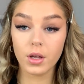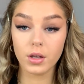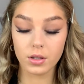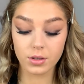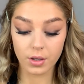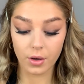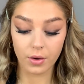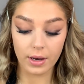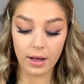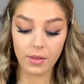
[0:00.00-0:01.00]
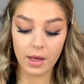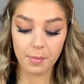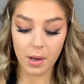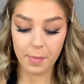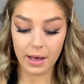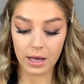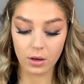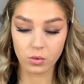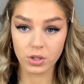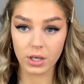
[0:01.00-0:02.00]
So now that my
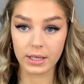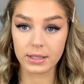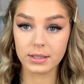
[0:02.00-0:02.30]
powder is